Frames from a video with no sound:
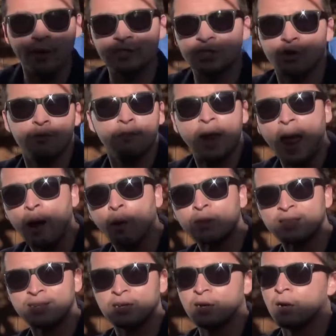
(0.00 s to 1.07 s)
Is there a man
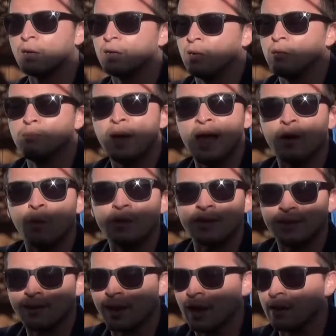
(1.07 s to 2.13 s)
with a gun, a man with
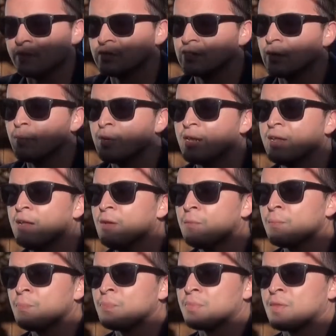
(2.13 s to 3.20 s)
a knife, somebody
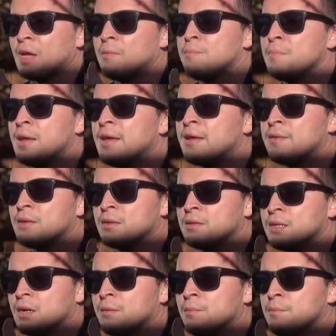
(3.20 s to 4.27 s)
that
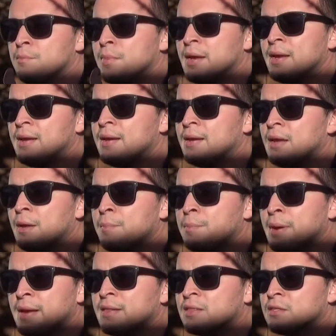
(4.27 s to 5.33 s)
may
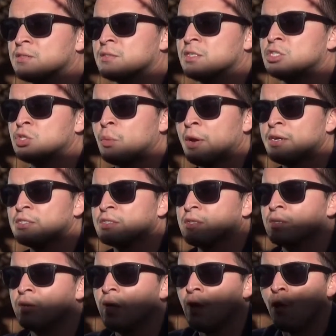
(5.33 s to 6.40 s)
make this
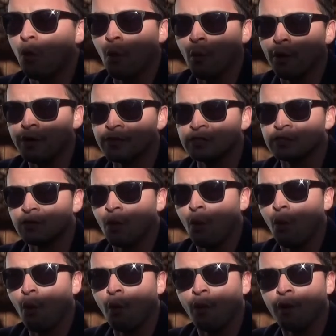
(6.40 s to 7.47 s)
situation worse
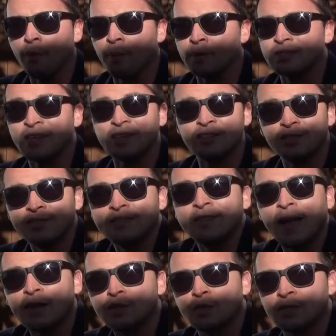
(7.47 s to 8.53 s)
or potentially
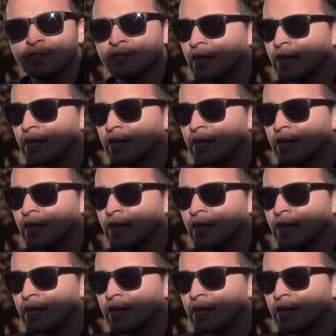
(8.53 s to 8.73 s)
dangerous?